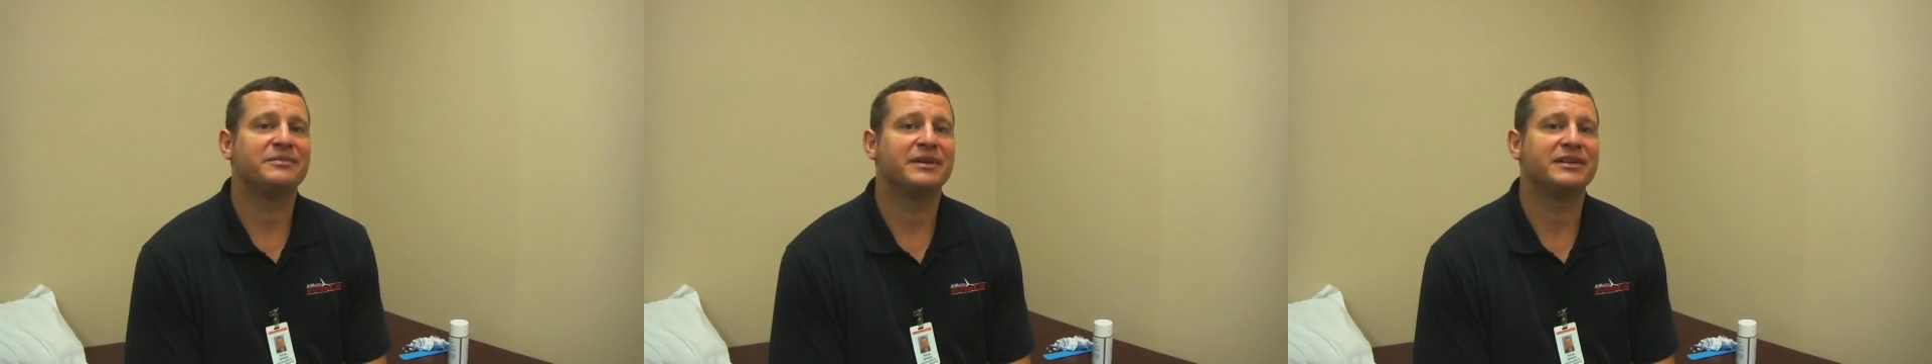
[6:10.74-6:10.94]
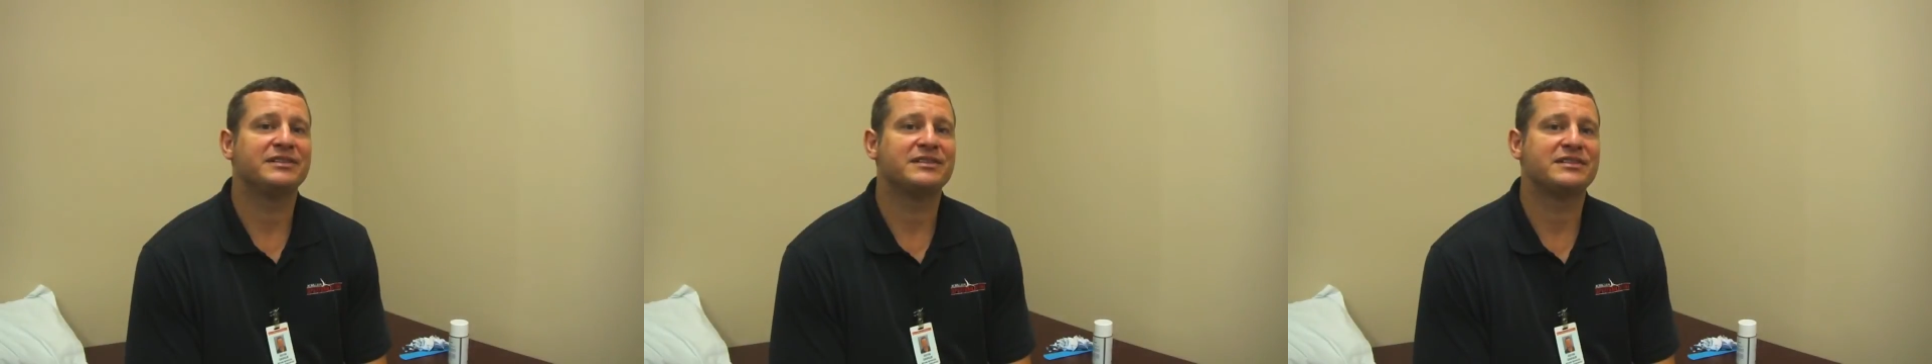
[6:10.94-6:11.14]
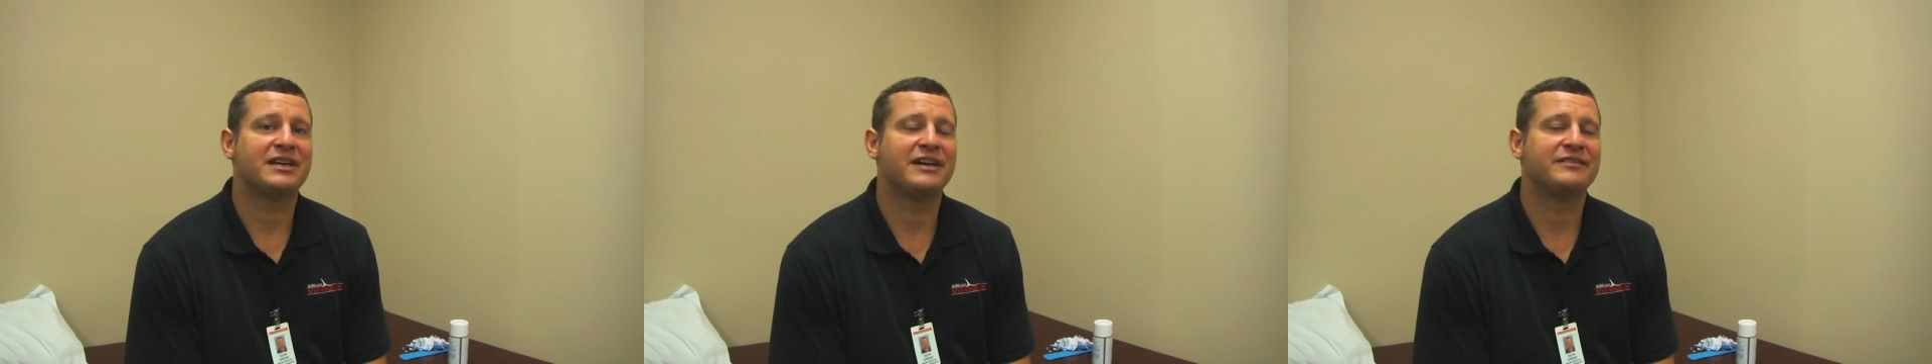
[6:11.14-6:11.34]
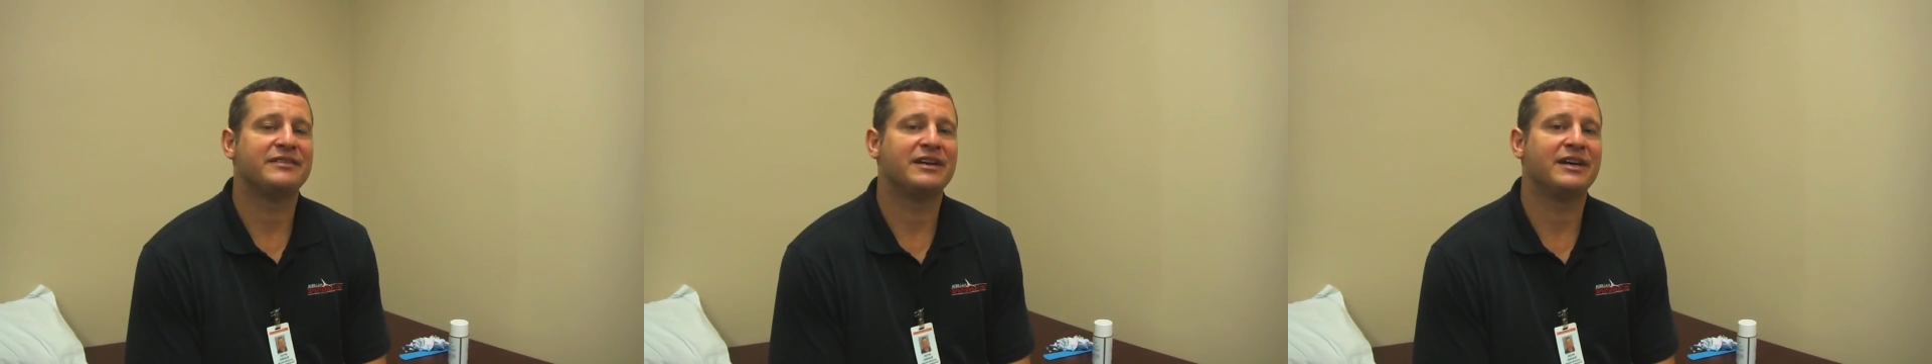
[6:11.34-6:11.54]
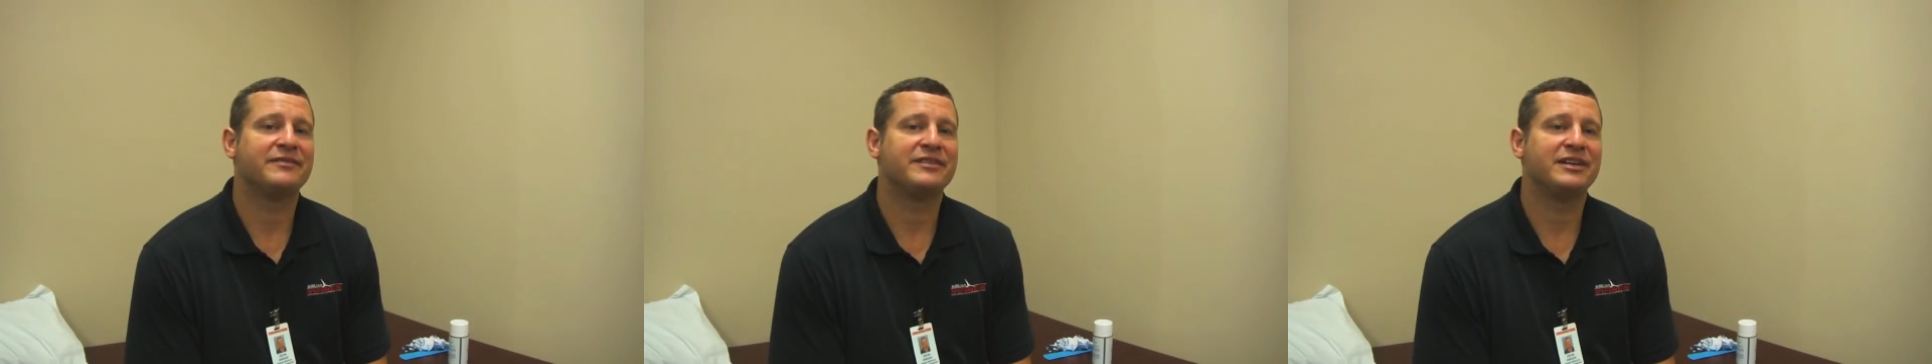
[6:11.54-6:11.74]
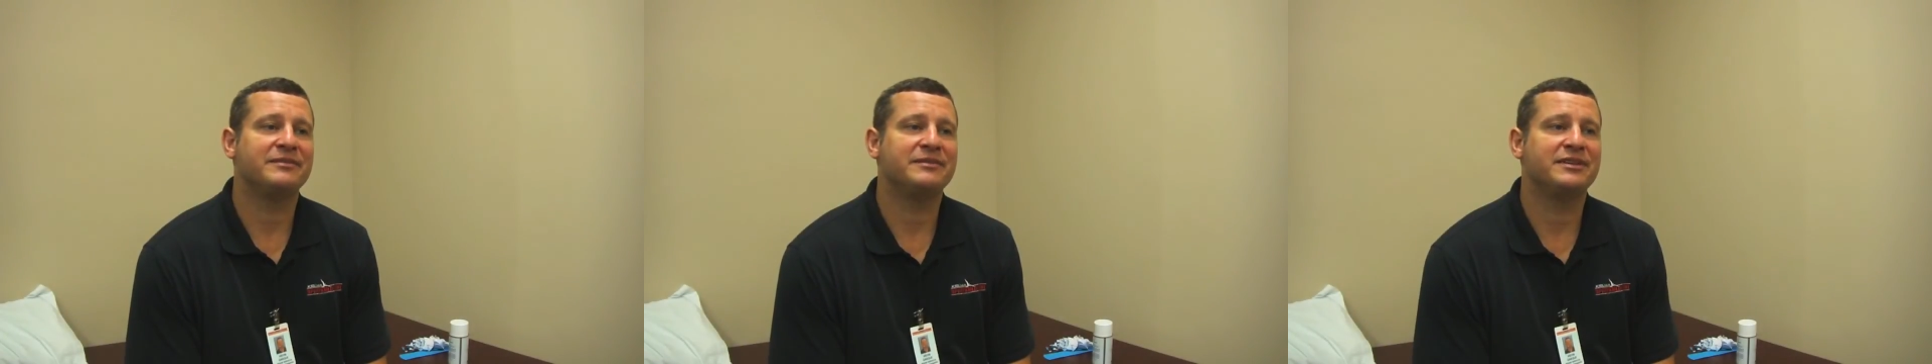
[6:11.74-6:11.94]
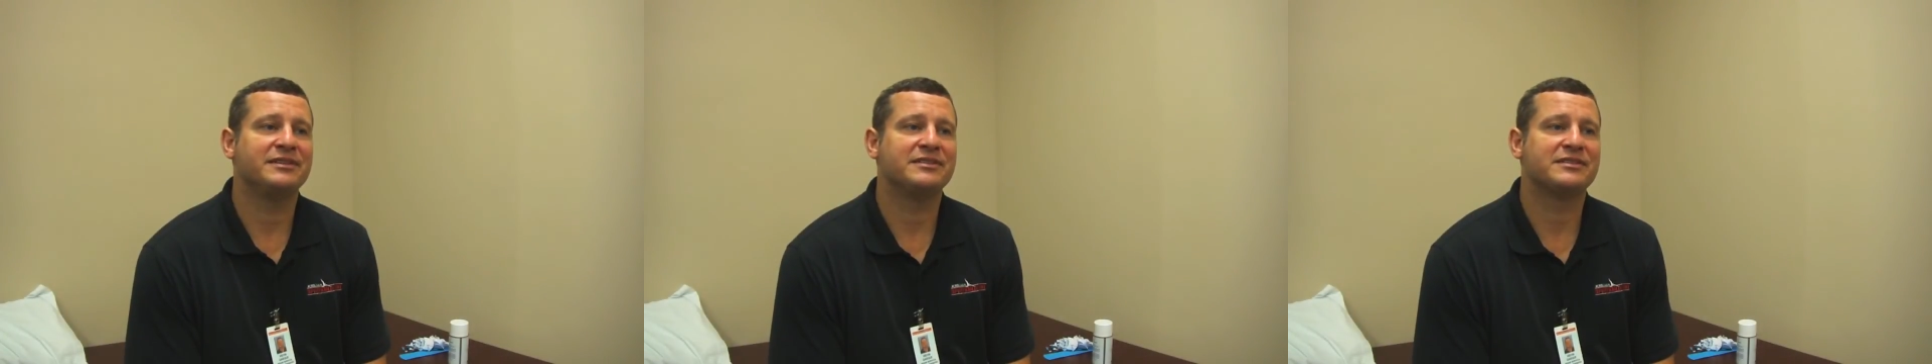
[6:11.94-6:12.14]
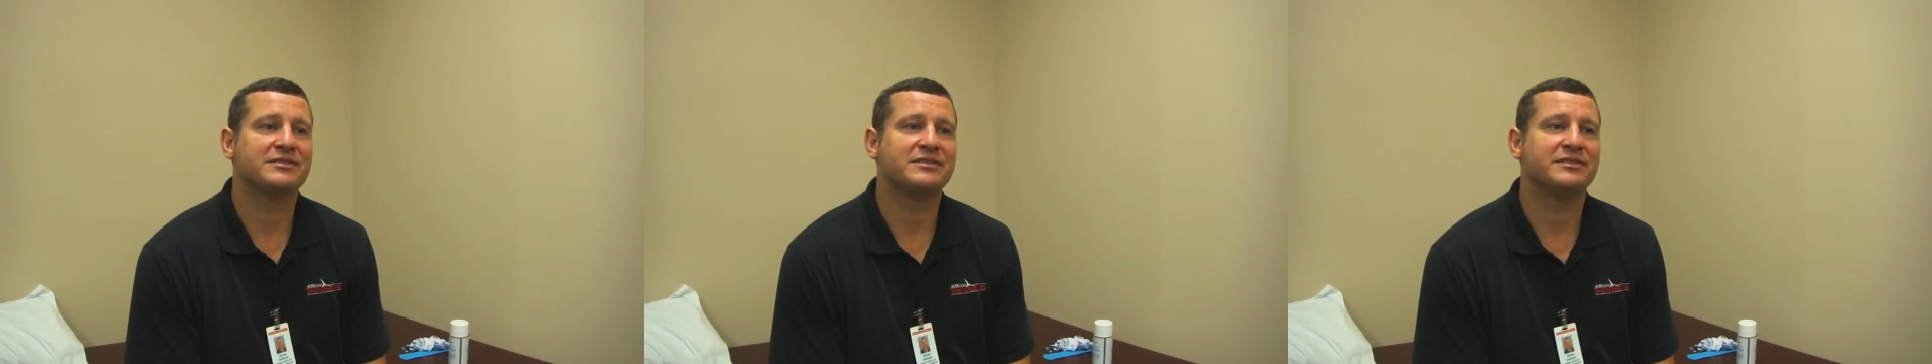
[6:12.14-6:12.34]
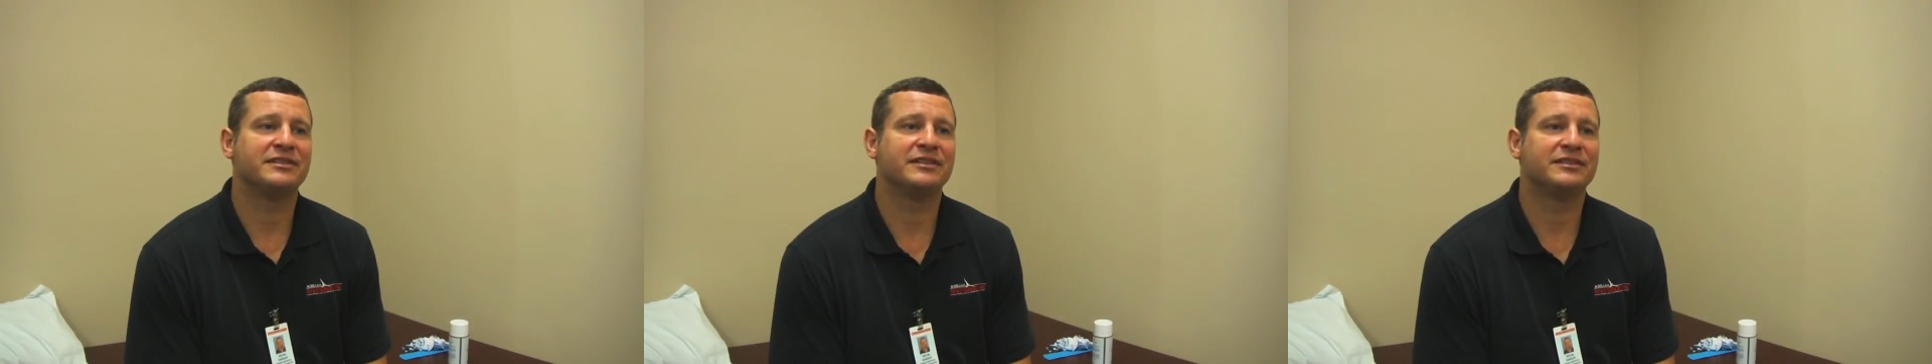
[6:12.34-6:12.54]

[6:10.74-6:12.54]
patients. I've taped kids as young